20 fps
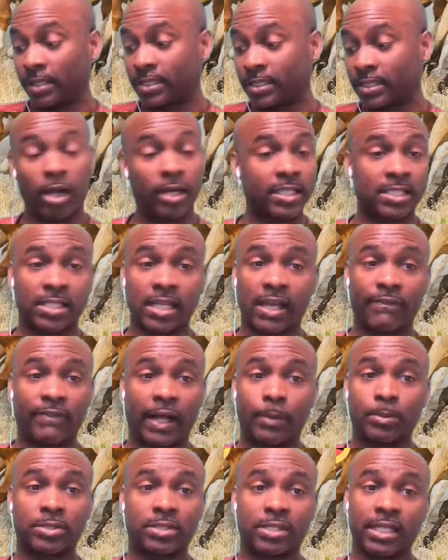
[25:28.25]
all this stuff
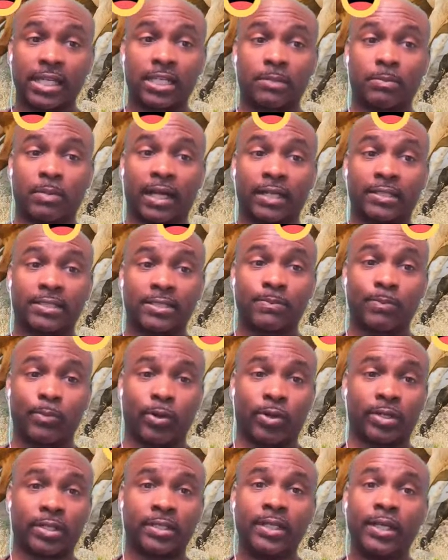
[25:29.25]
I was thinking about this
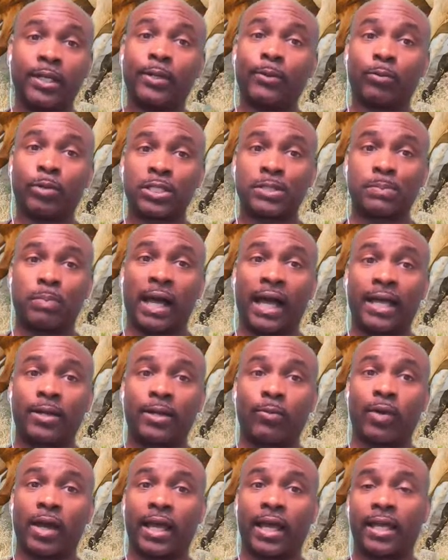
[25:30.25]
morning, which, by the
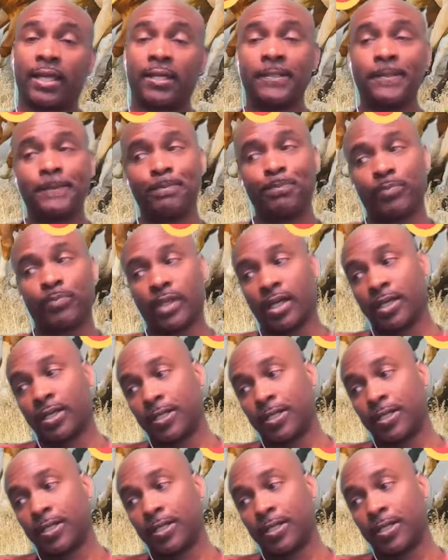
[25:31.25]
way, I